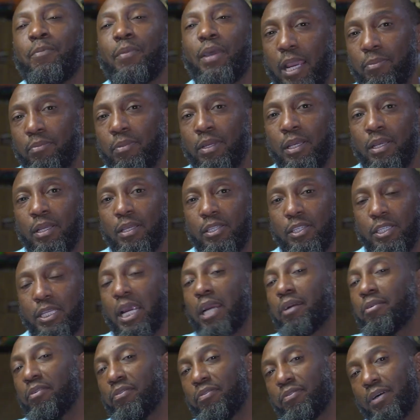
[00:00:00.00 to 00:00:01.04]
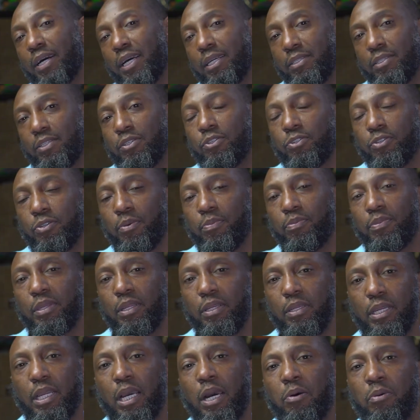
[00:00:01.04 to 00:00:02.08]
I'm sacrificing
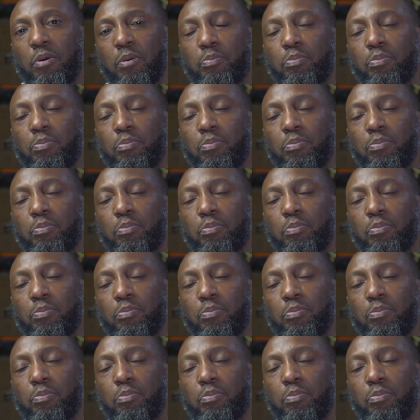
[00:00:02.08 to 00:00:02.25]
something now.